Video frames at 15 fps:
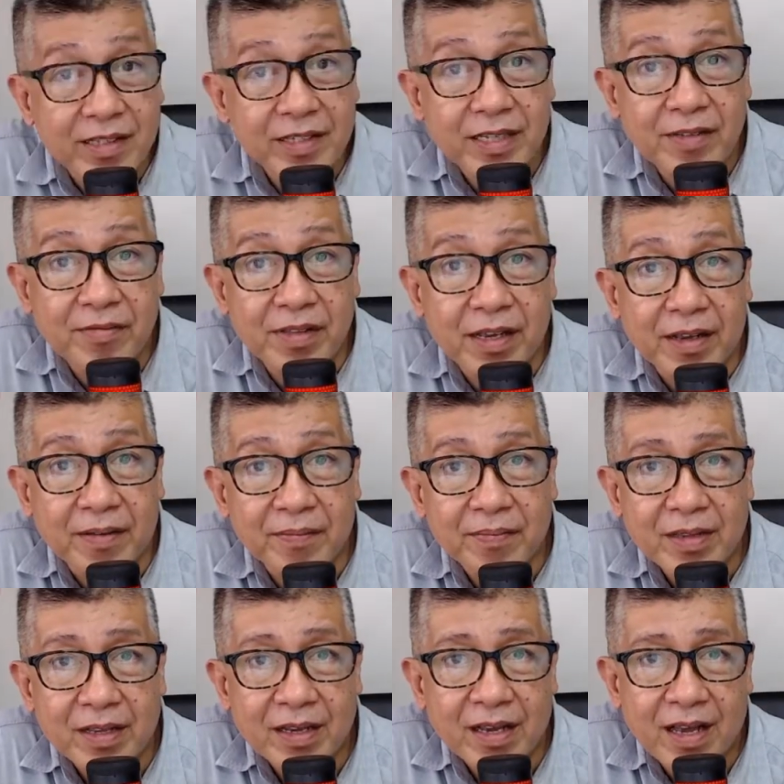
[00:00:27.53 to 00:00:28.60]
evening
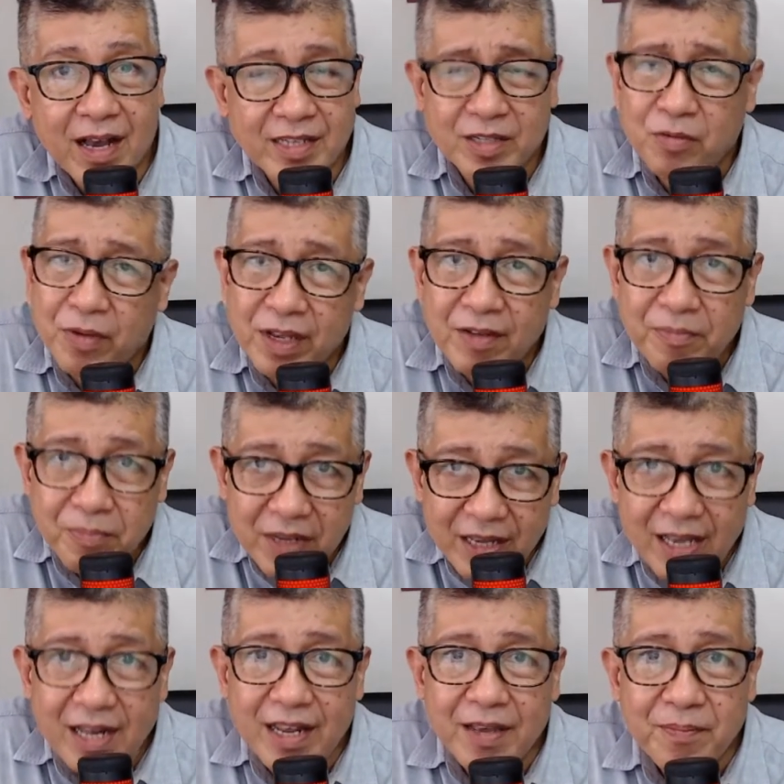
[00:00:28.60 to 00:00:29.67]
as a way of
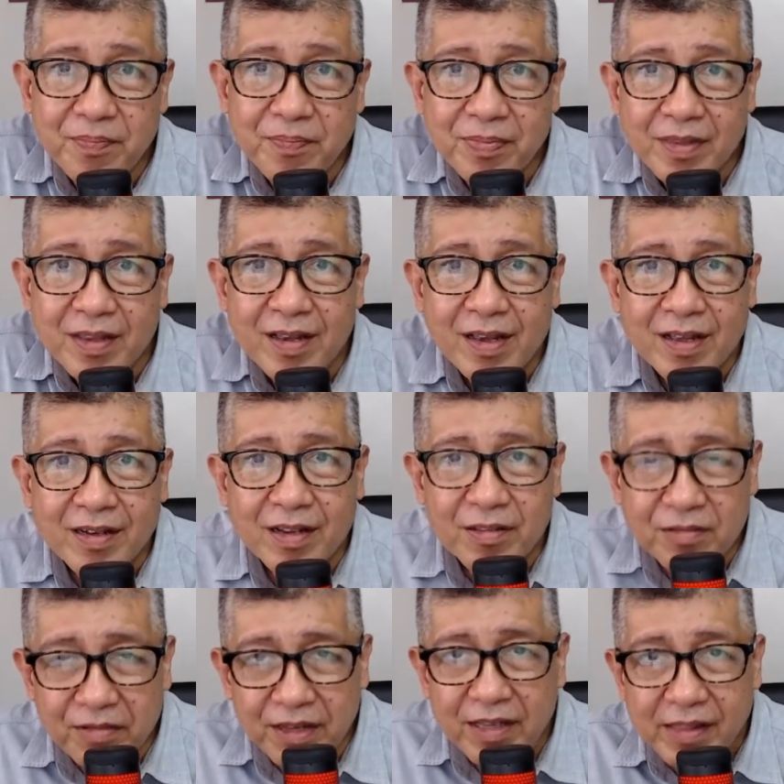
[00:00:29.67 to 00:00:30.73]
beginning the
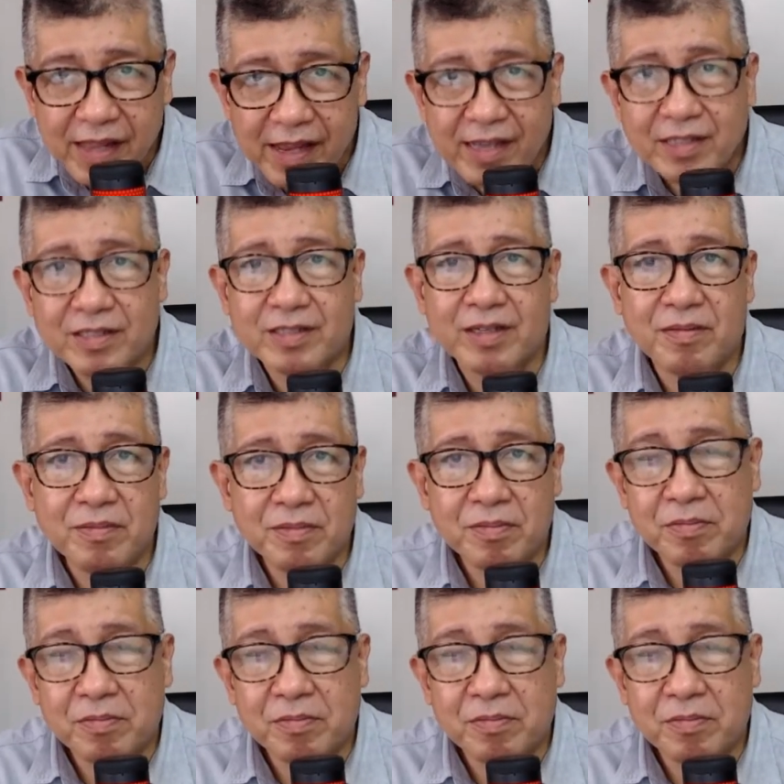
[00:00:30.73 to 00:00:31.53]
three days of